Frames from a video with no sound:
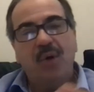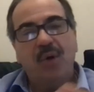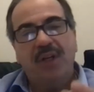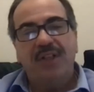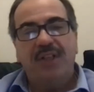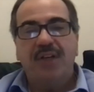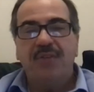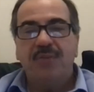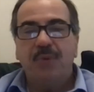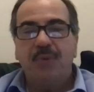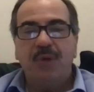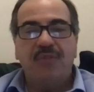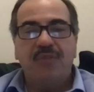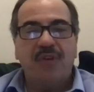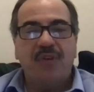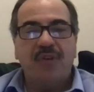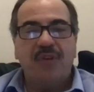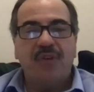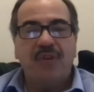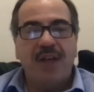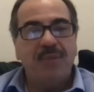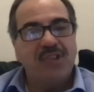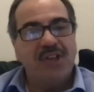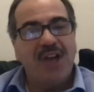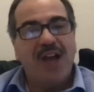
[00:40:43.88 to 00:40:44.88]
How quickly
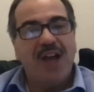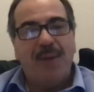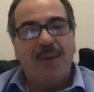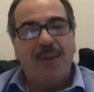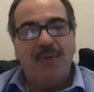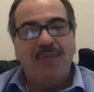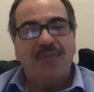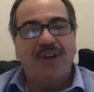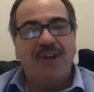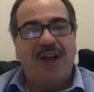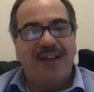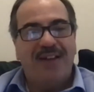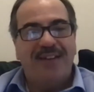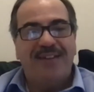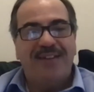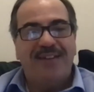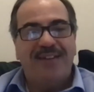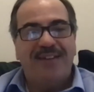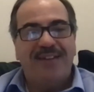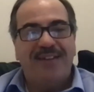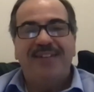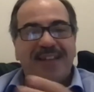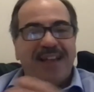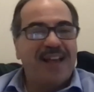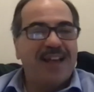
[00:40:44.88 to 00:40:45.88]
can we find them a job? We've
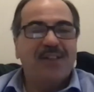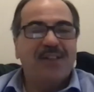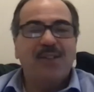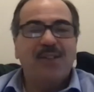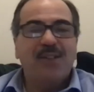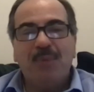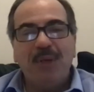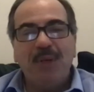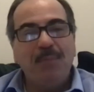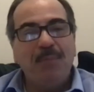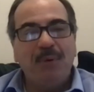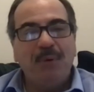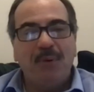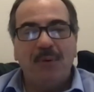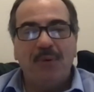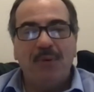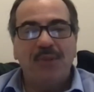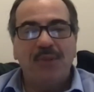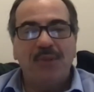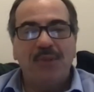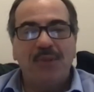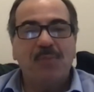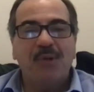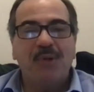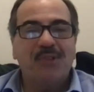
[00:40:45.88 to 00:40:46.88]
got X
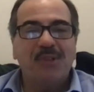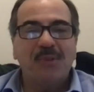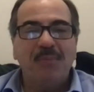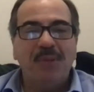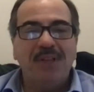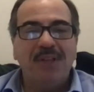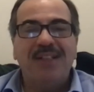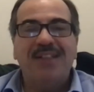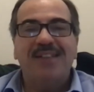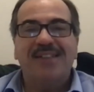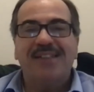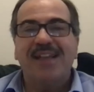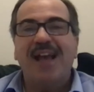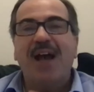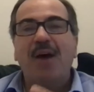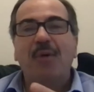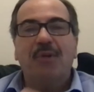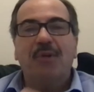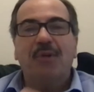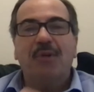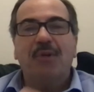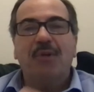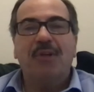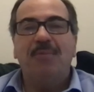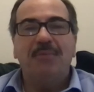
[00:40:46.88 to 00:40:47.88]
people who are supposed to meet
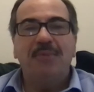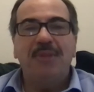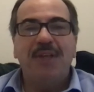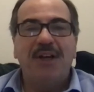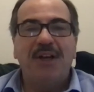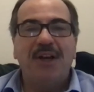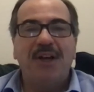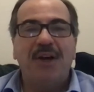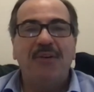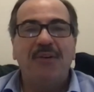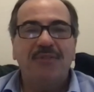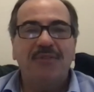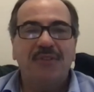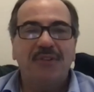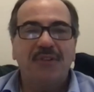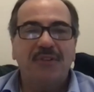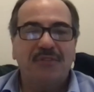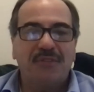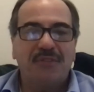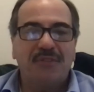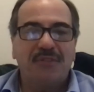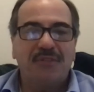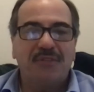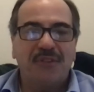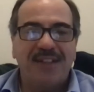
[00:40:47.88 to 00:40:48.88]
this outcome,
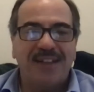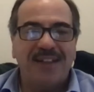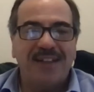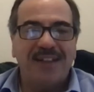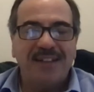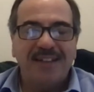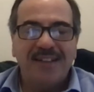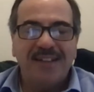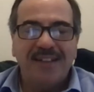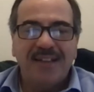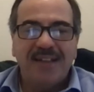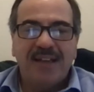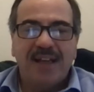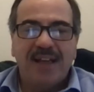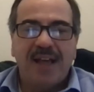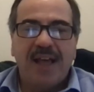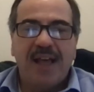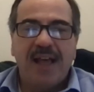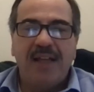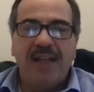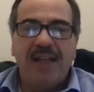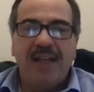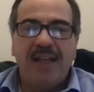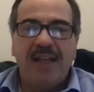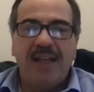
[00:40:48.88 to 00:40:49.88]
for the funding.
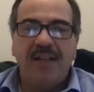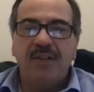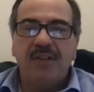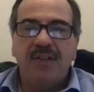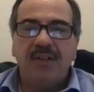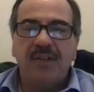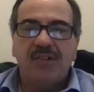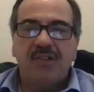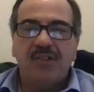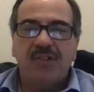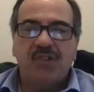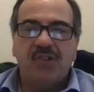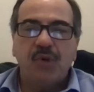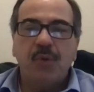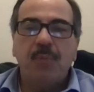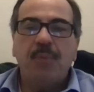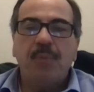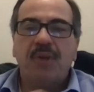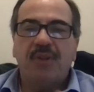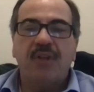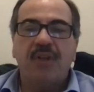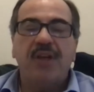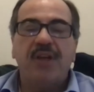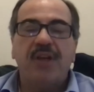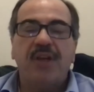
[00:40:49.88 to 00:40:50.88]
And
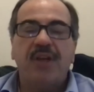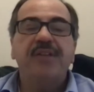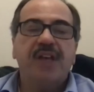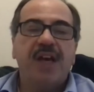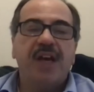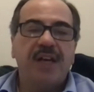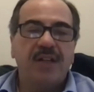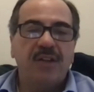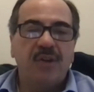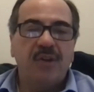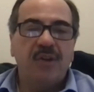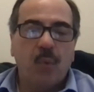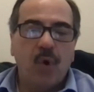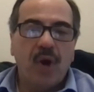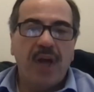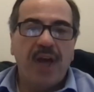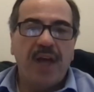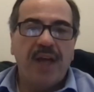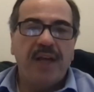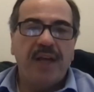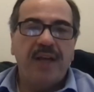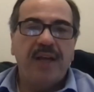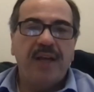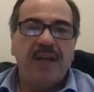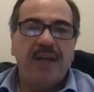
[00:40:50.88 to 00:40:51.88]
stupid things get
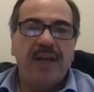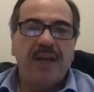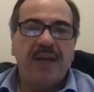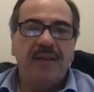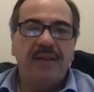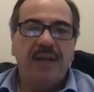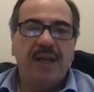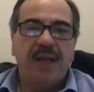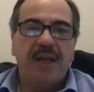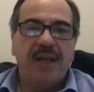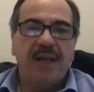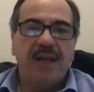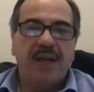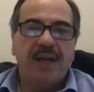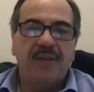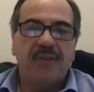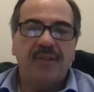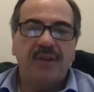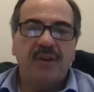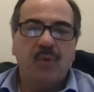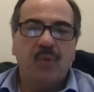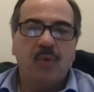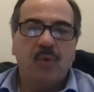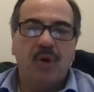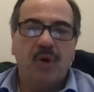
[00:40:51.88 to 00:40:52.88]
in the way.
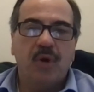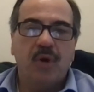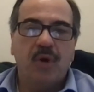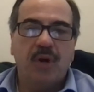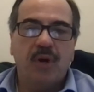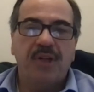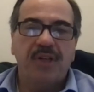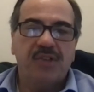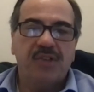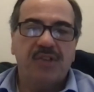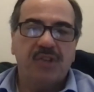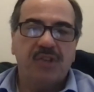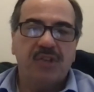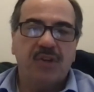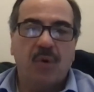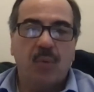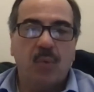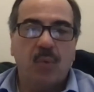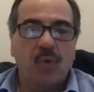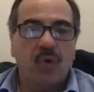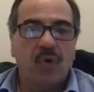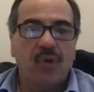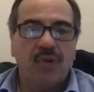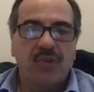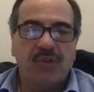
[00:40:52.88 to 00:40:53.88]
And I think we're at a
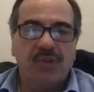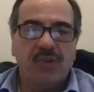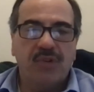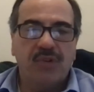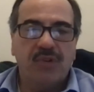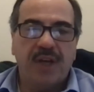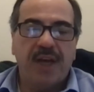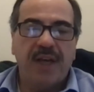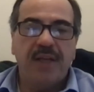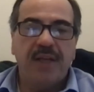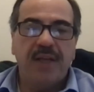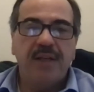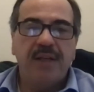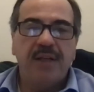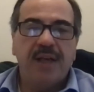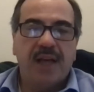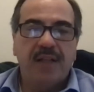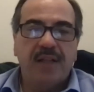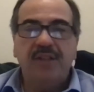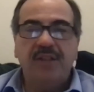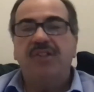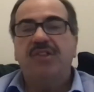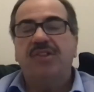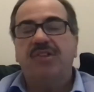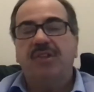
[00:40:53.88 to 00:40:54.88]
place in our world
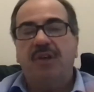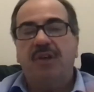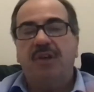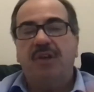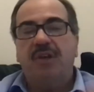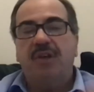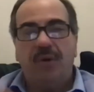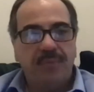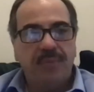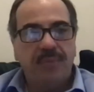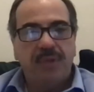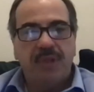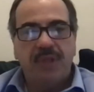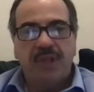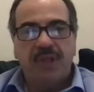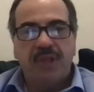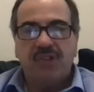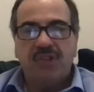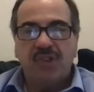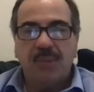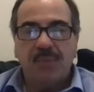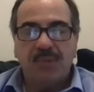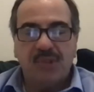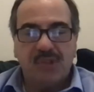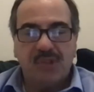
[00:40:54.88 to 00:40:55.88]
today, at least
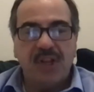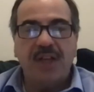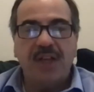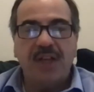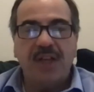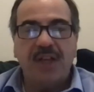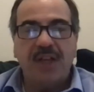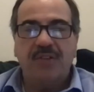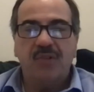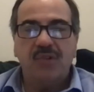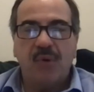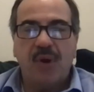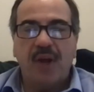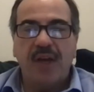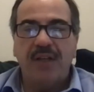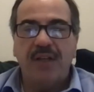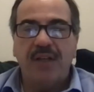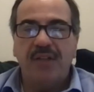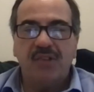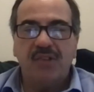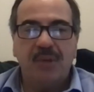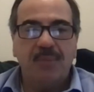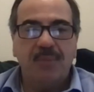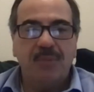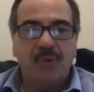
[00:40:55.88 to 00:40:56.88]
in some sectors, right?